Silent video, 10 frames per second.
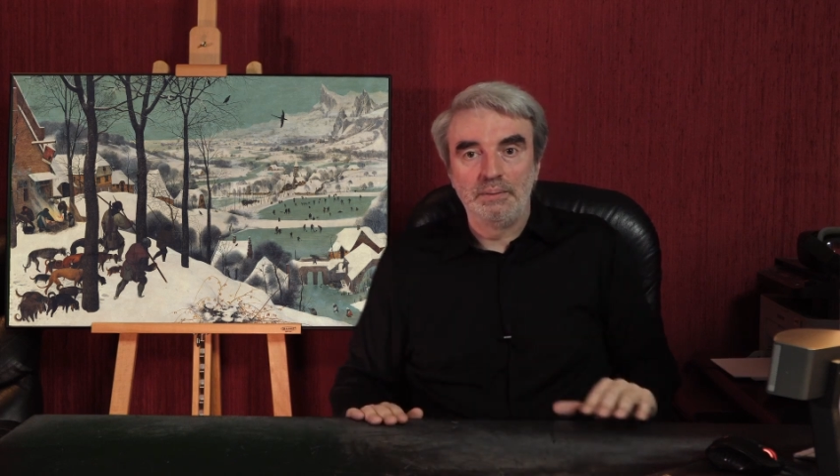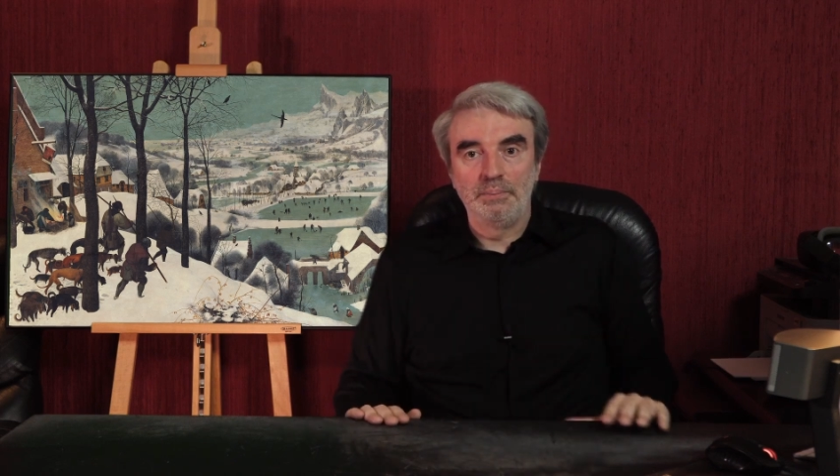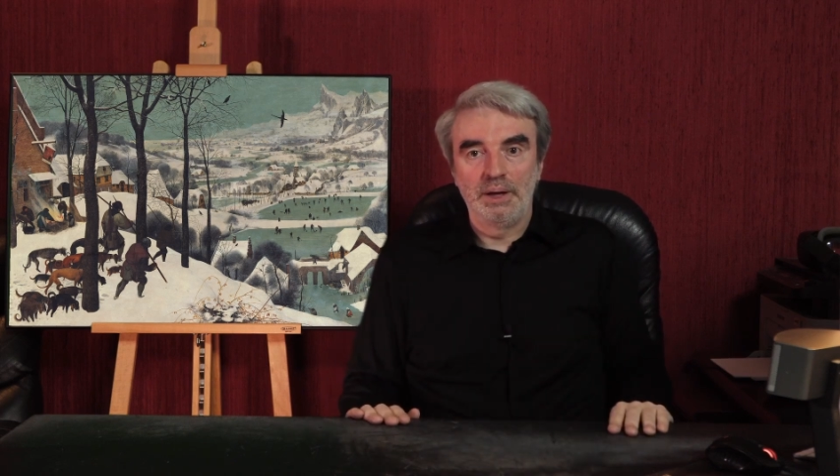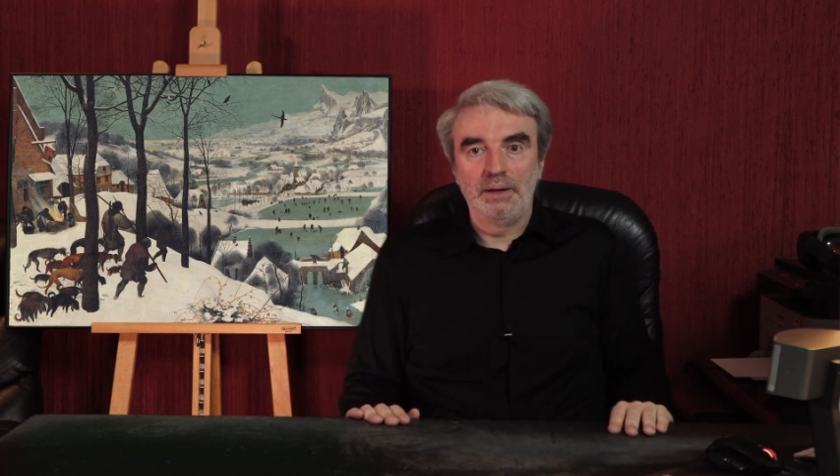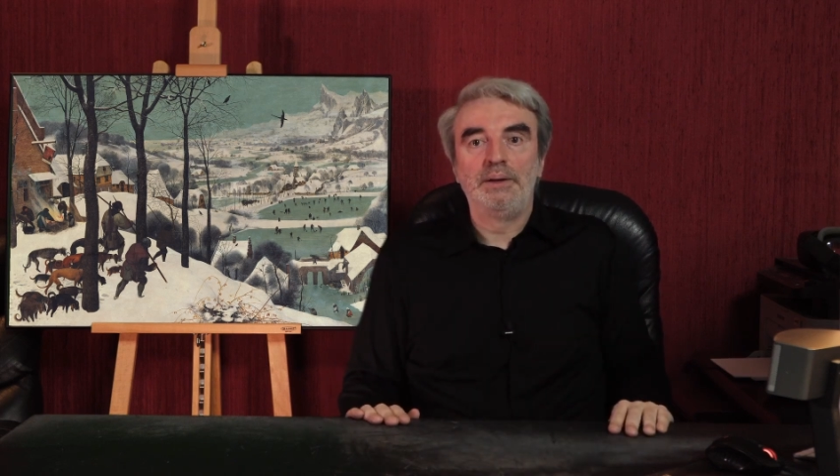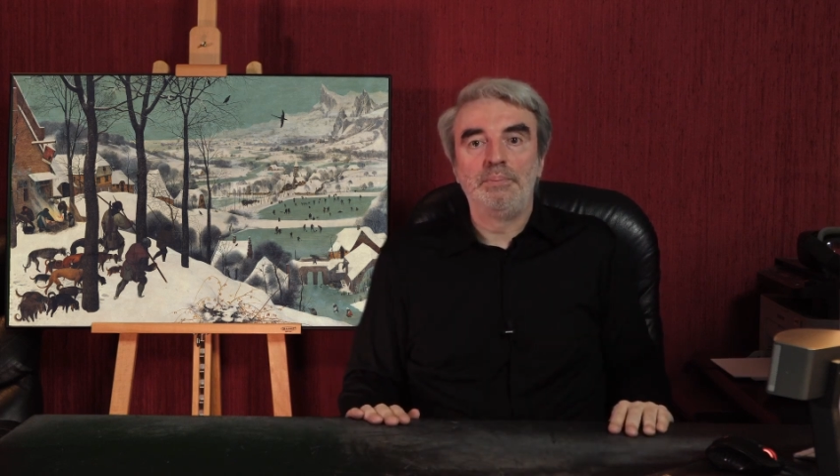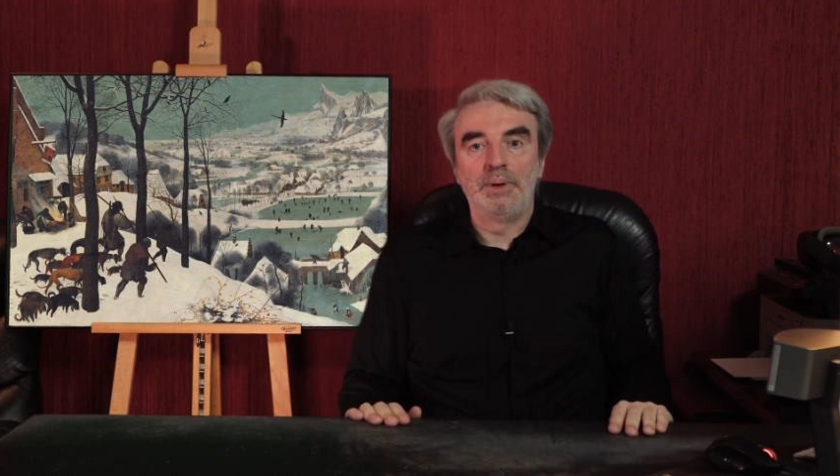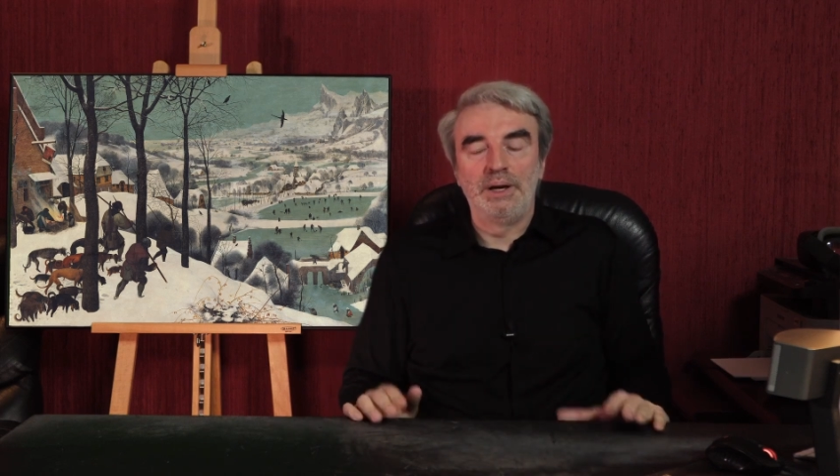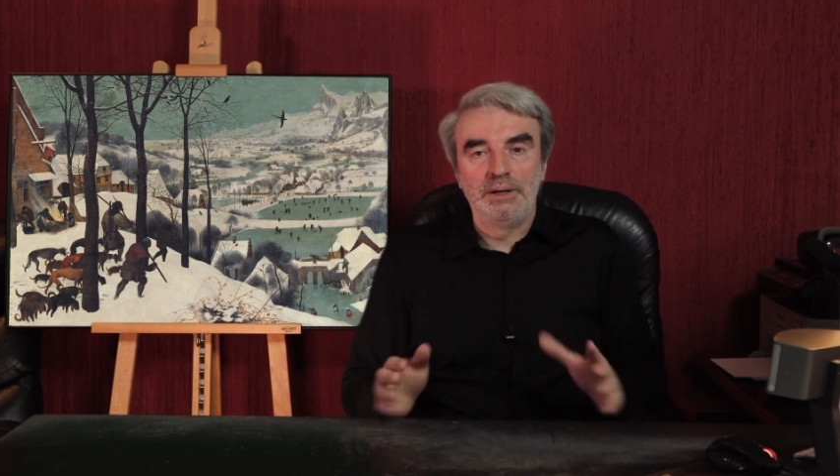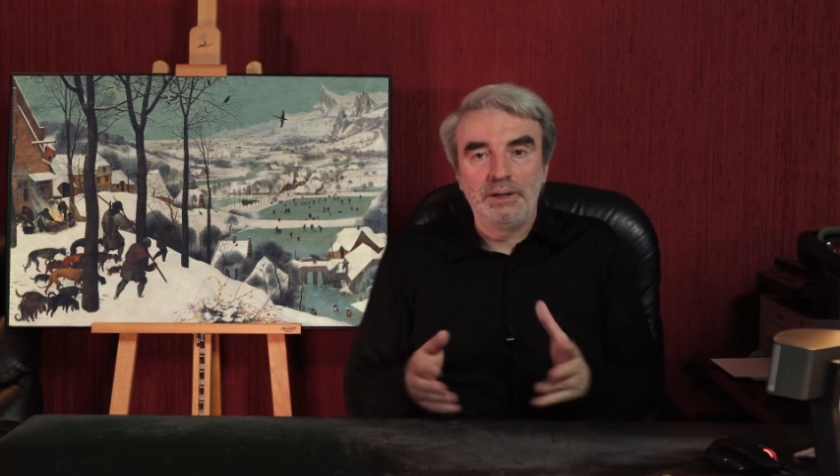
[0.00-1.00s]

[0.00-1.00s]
"Well, it's brighter